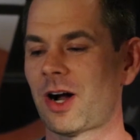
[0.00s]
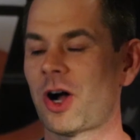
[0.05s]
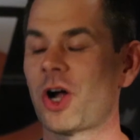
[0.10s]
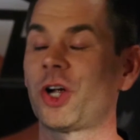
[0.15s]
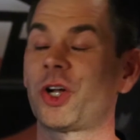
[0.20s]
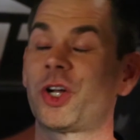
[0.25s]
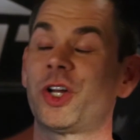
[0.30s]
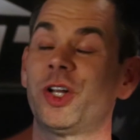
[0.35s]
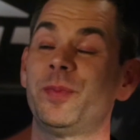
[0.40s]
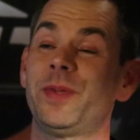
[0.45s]

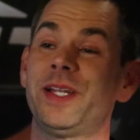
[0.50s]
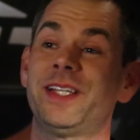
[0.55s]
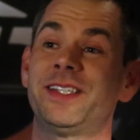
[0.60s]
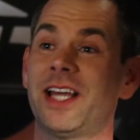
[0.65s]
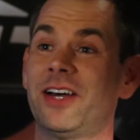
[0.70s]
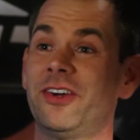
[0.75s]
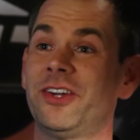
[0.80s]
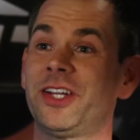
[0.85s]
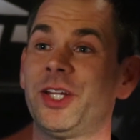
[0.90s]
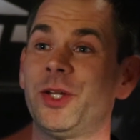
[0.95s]
aren't going to be
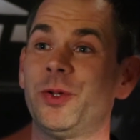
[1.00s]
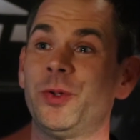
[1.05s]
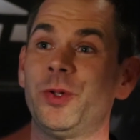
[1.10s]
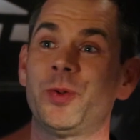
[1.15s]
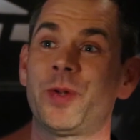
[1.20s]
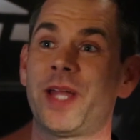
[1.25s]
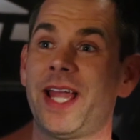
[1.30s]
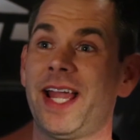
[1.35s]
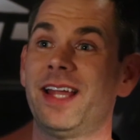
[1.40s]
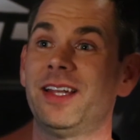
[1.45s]
telling you
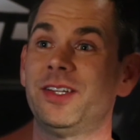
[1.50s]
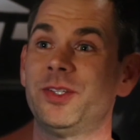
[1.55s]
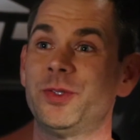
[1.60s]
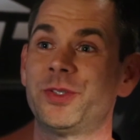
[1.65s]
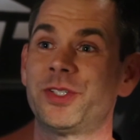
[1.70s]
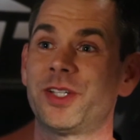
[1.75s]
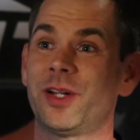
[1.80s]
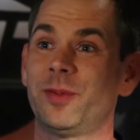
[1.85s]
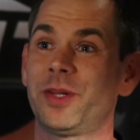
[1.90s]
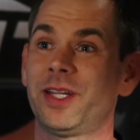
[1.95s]
you can't
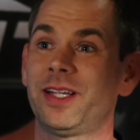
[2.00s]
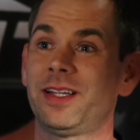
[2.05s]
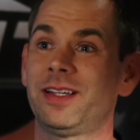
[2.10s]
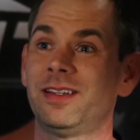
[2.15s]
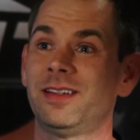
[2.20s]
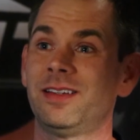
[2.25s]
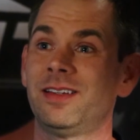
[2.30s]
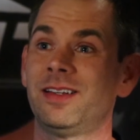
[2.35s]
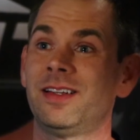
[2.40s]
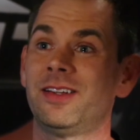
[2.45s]
do
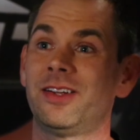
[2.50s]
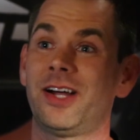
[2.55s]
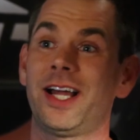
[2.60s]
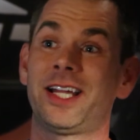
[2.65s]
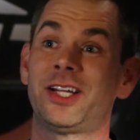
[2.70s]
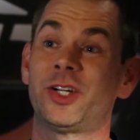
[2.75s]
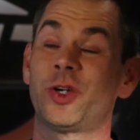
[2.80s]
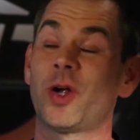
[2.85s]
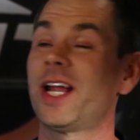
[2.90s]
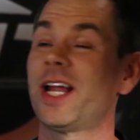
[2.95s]
something. Like,